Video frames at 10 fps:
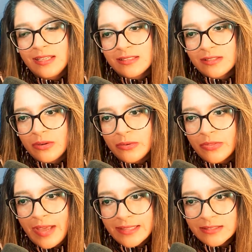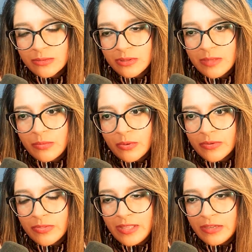So that's a really
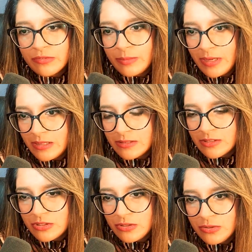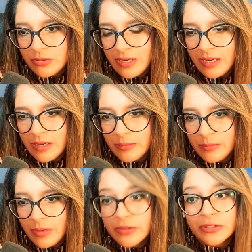important thing for parents to
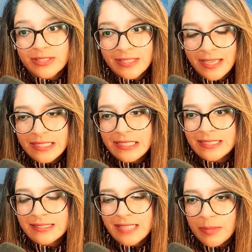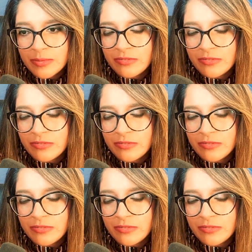understand and accept